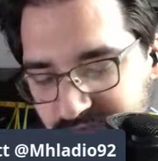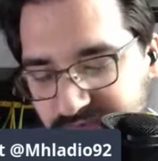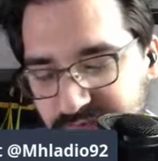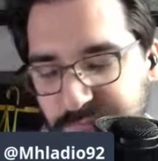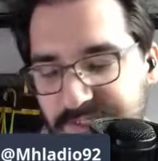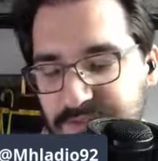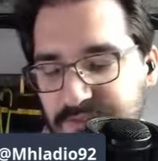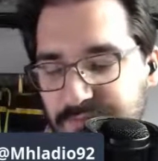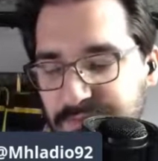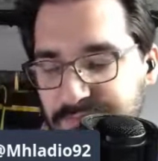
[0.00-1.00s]
saw this week
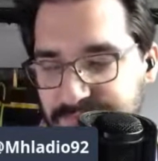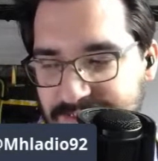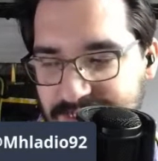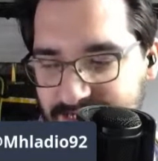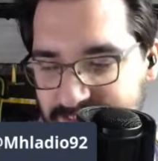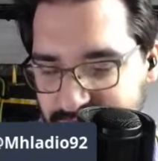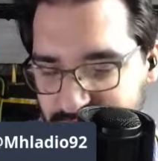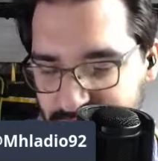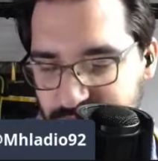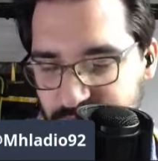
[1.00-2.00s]
is three
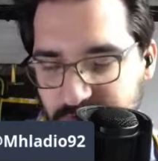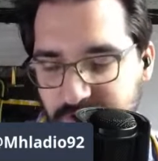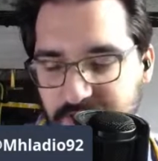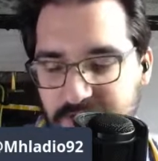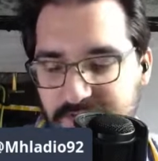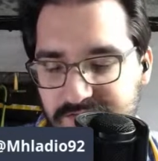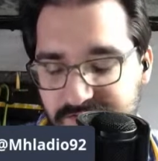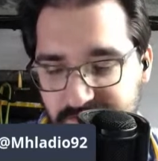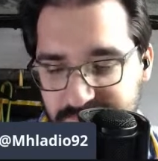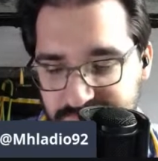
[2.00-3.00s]
Edge
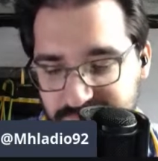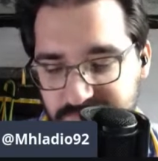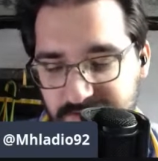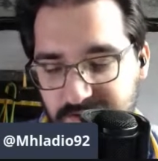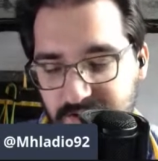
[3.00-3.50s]
segments,